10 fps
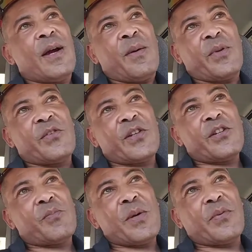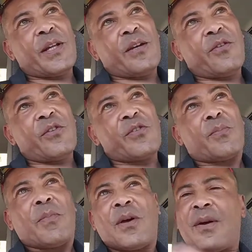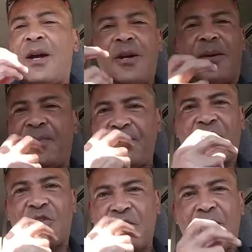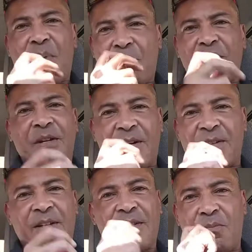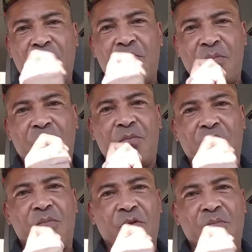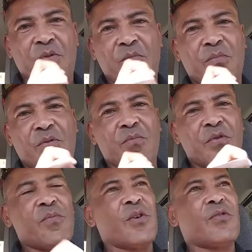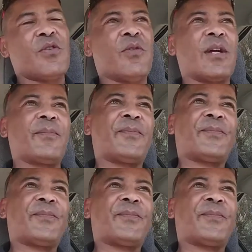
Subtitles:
But you see those people that go to this chili pepper eating contest? Boom, boom, boom, boom, boom, boom, boom. They're doing it.